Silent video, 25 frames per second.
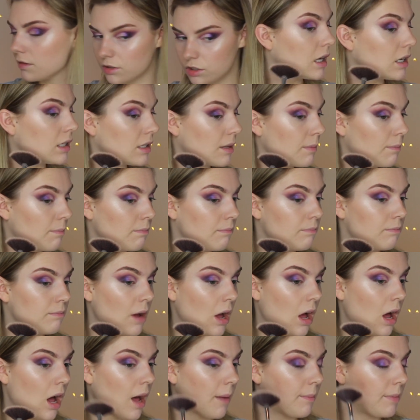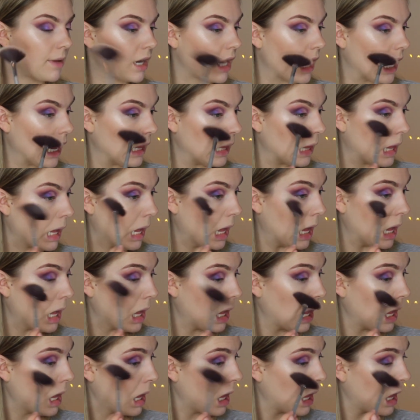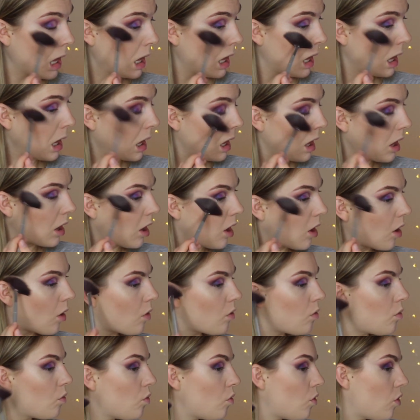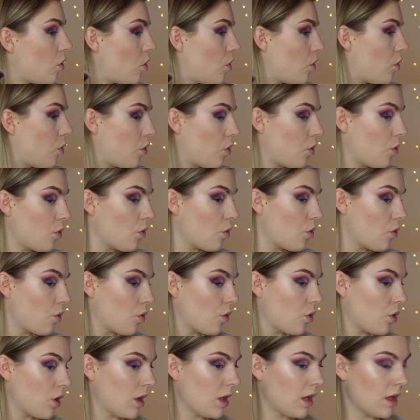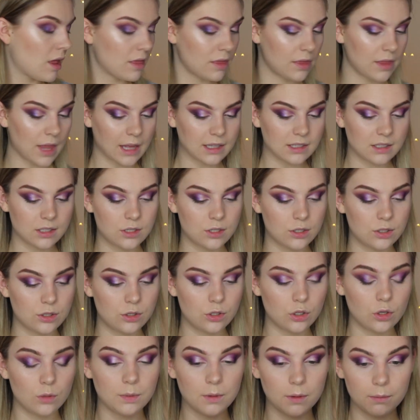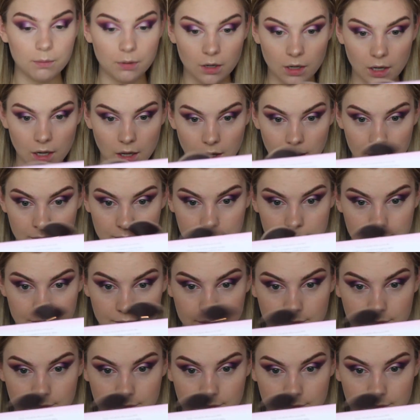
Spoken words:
That is a poppin' highlight. Woo! That's super pretty.